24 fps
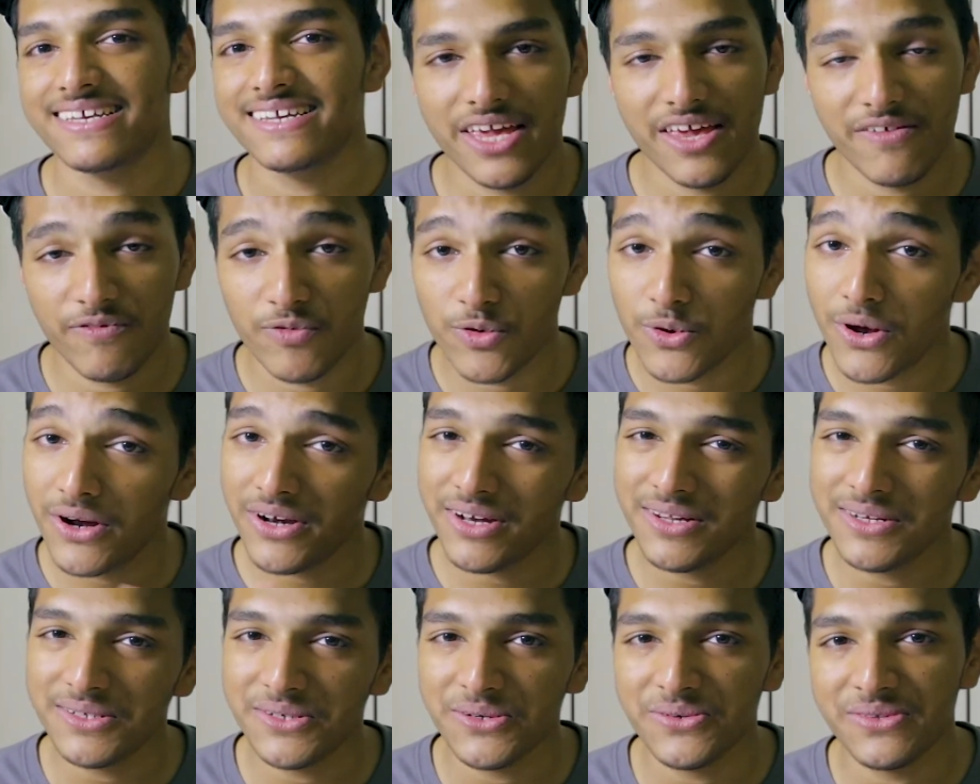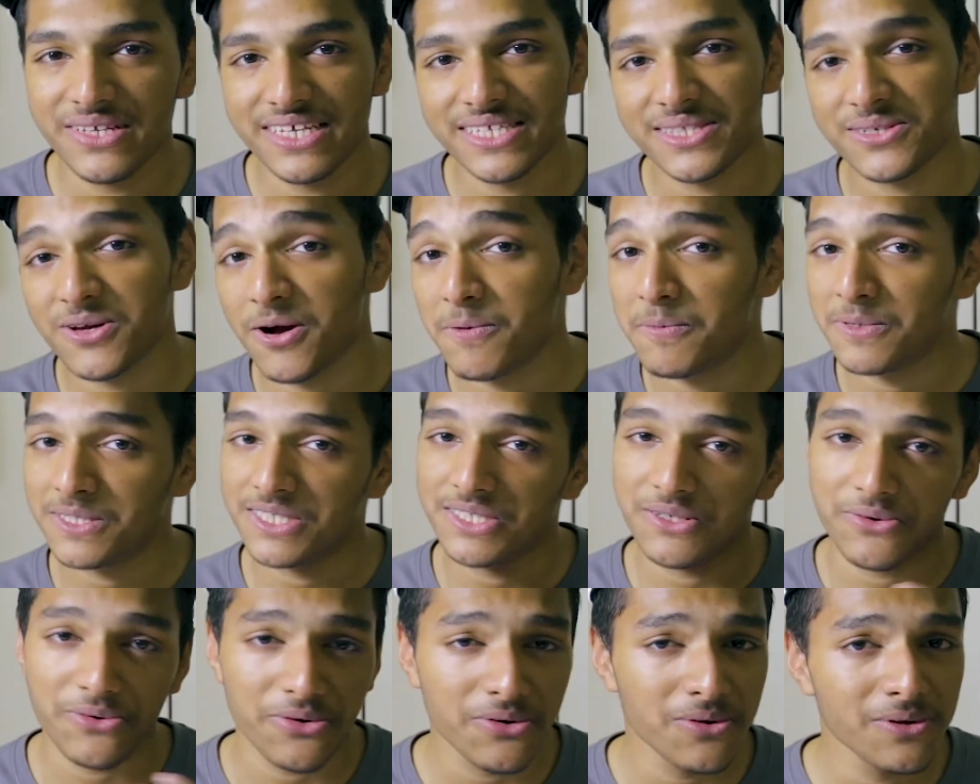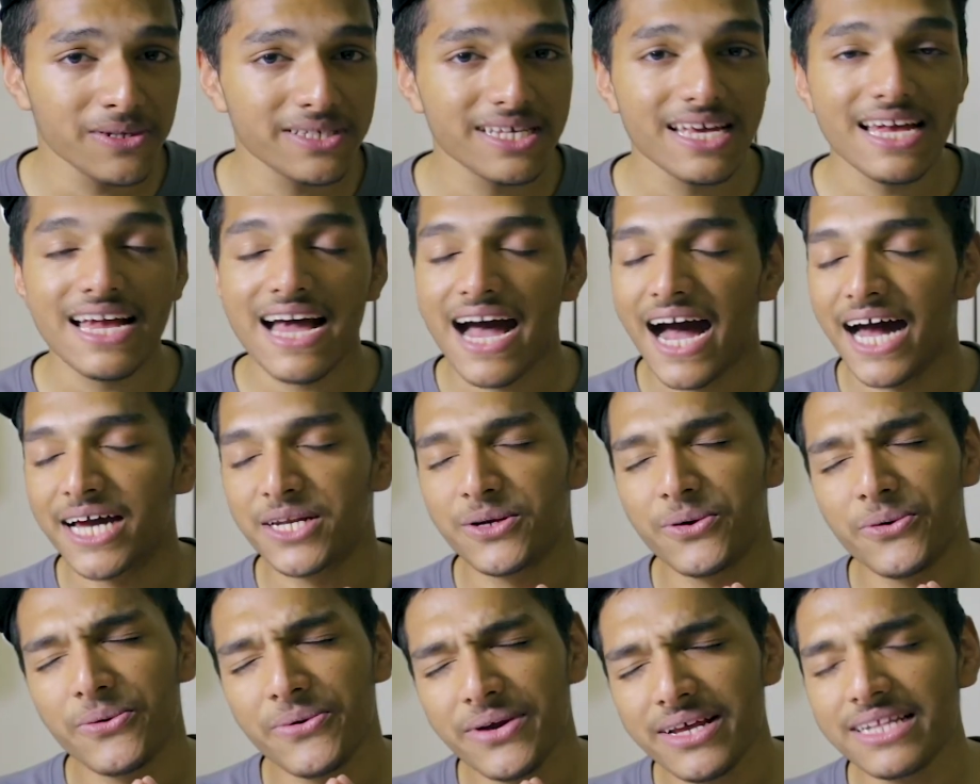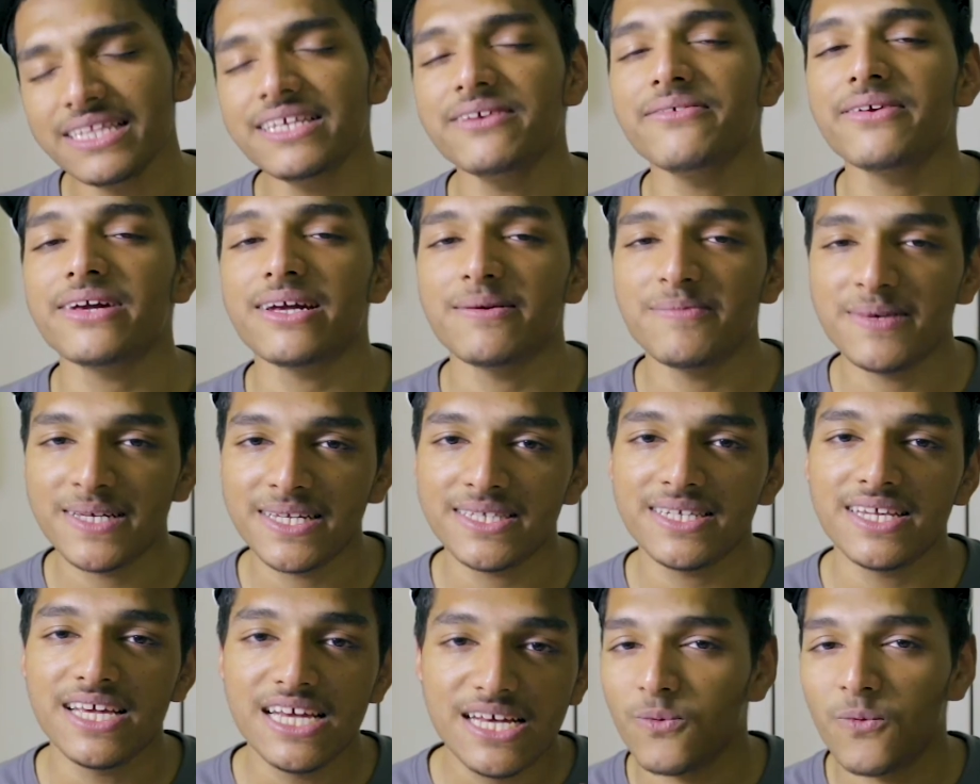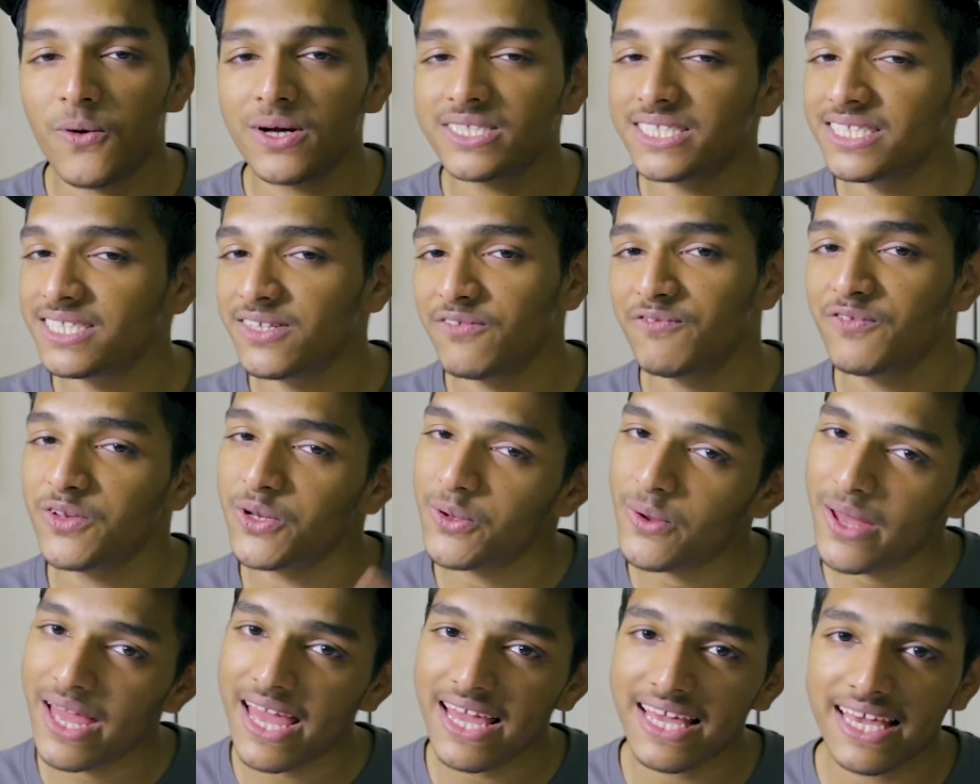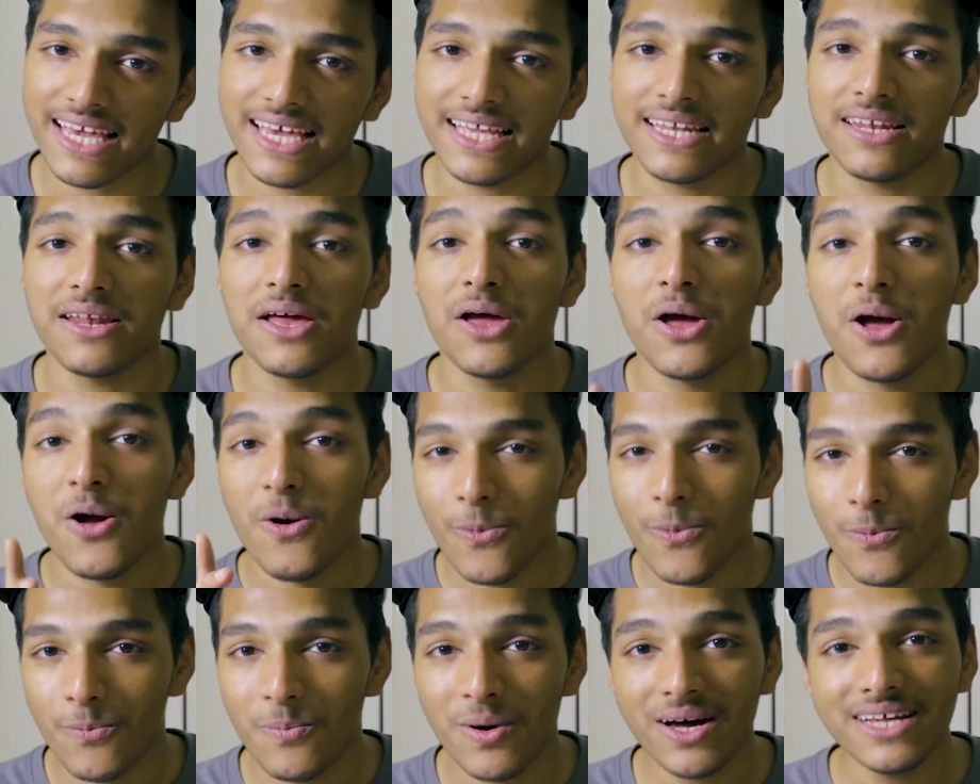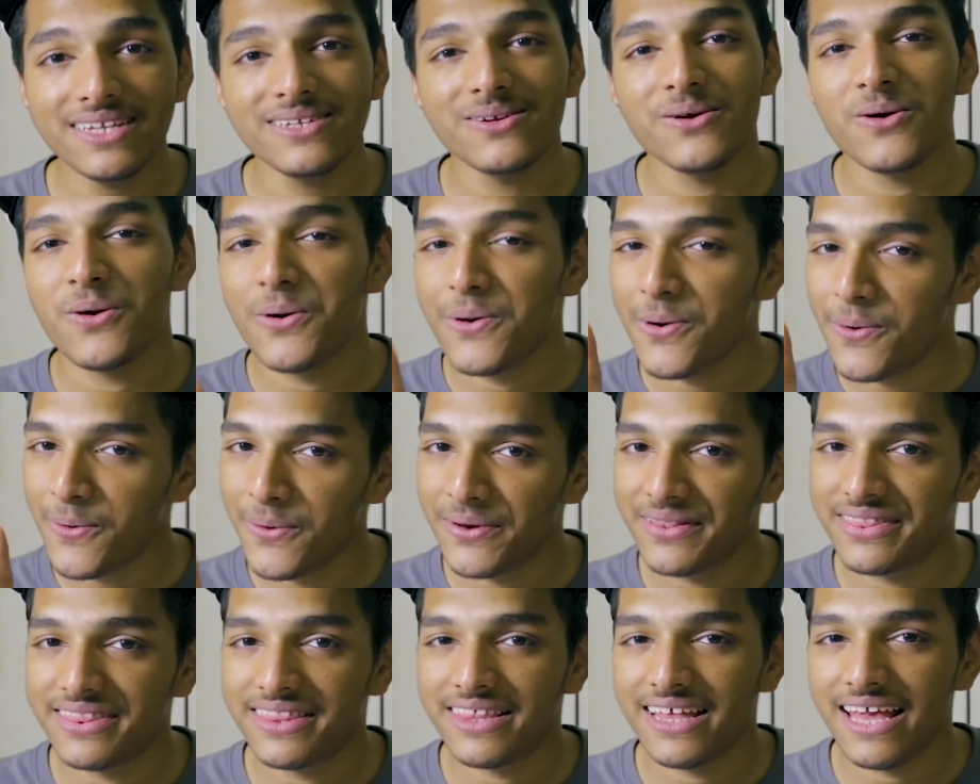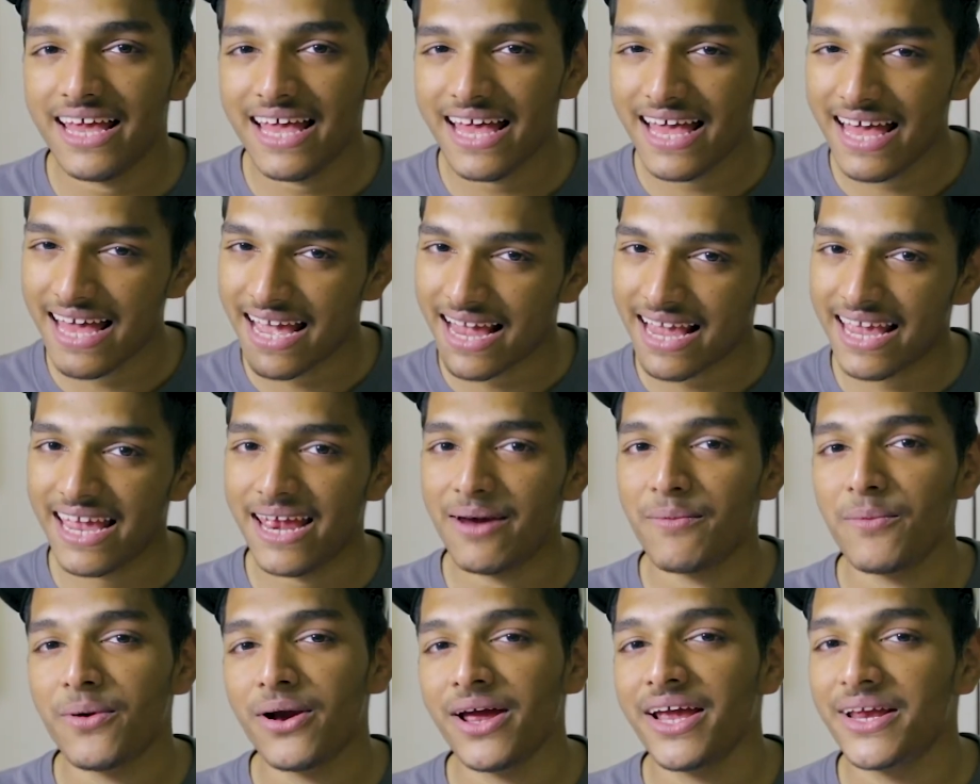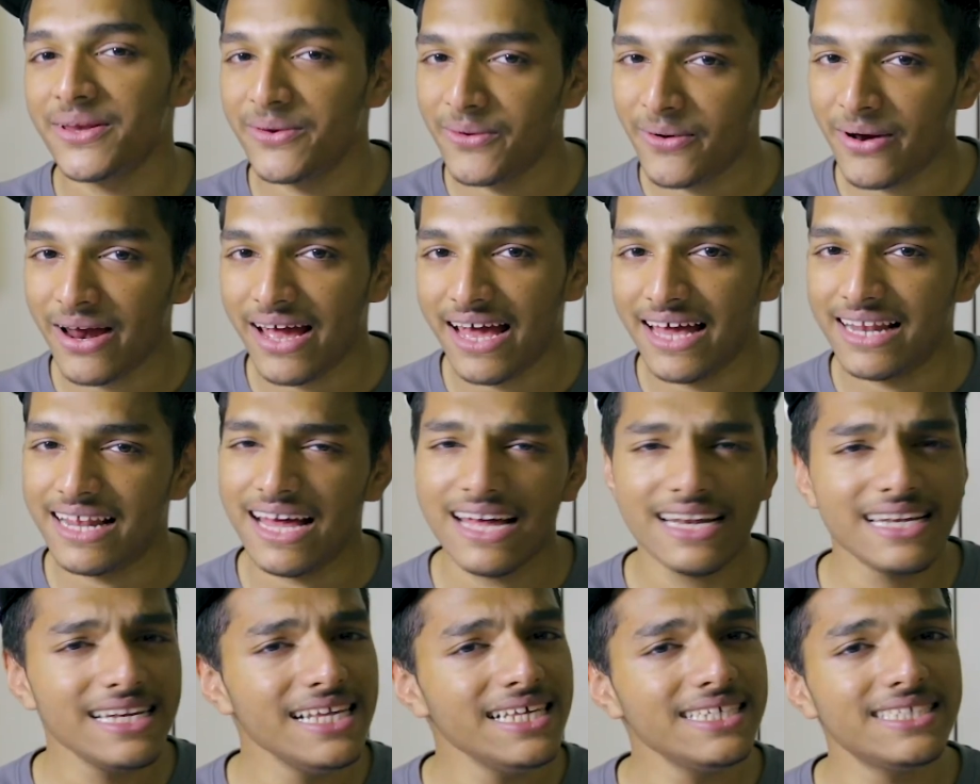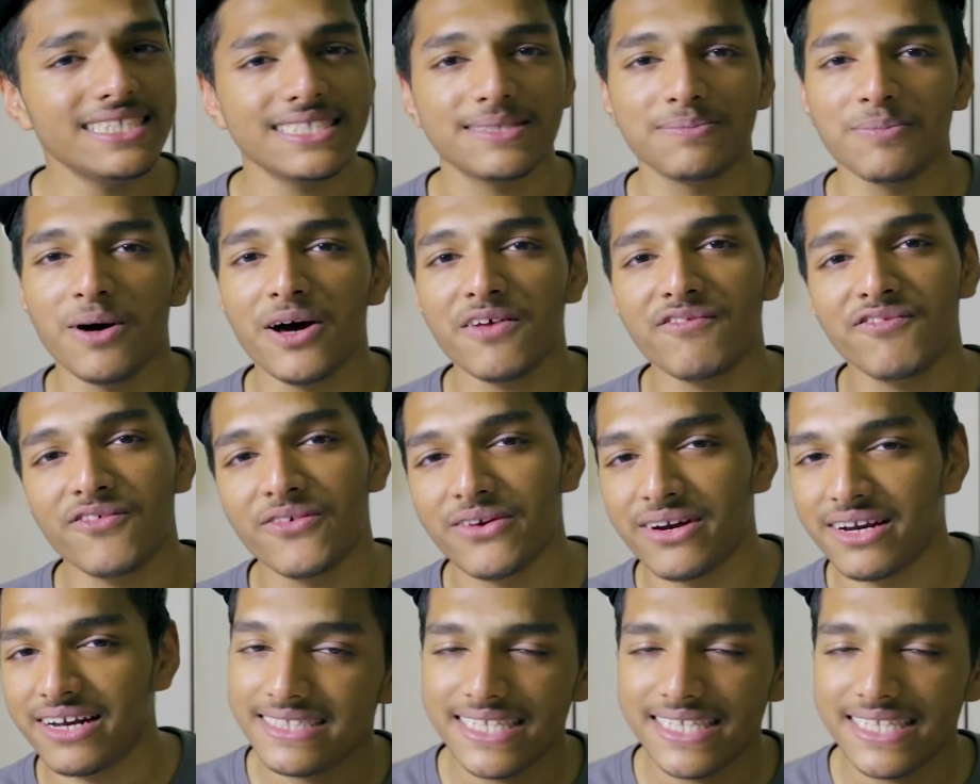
If you are new to these composition rules, I do really recommend watching the video again, but with a camera in your hand, at least a smartphone.